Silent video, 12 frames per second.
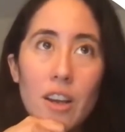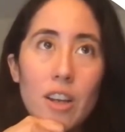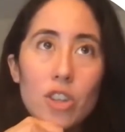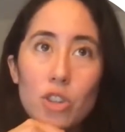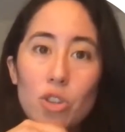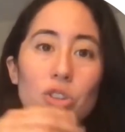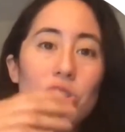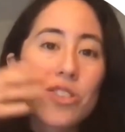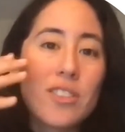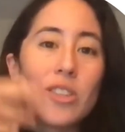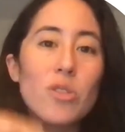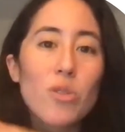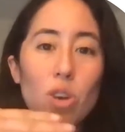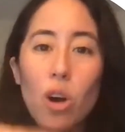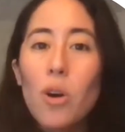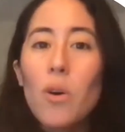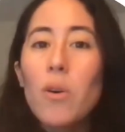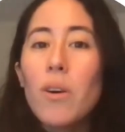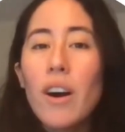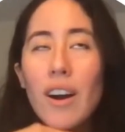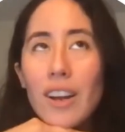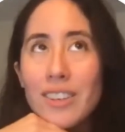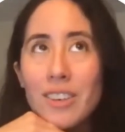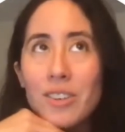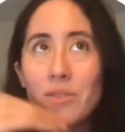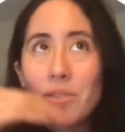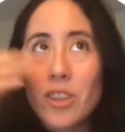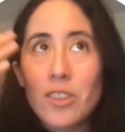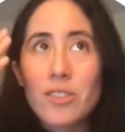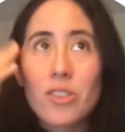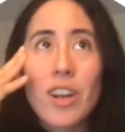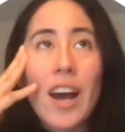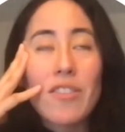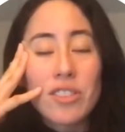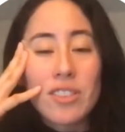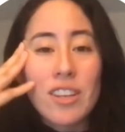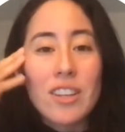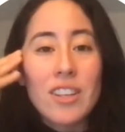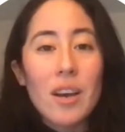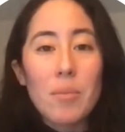you just need to go, don't have just idea,